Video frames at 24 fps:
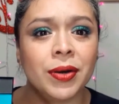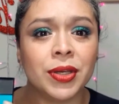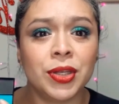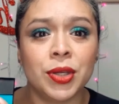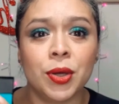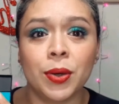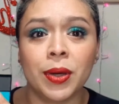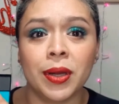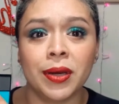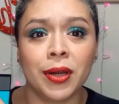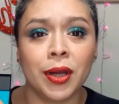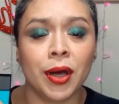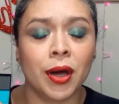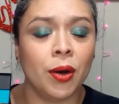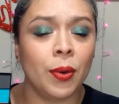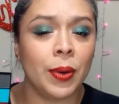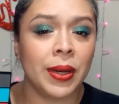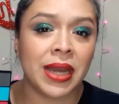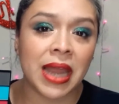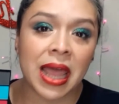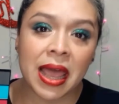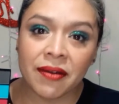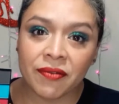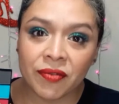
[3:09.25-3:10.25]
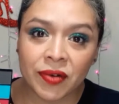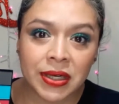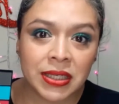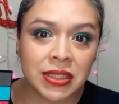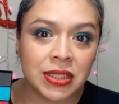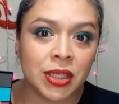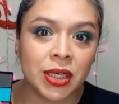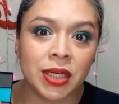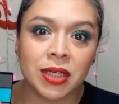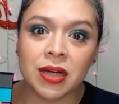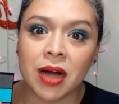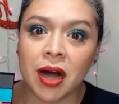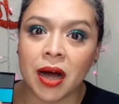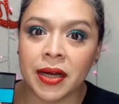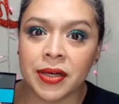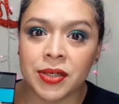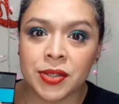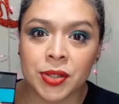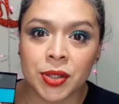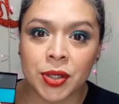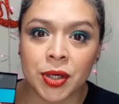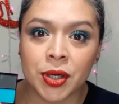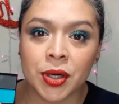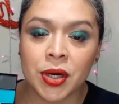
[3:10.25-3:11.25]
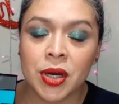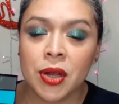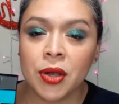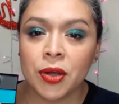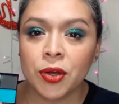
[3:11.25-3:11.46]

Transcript: You can go in every look under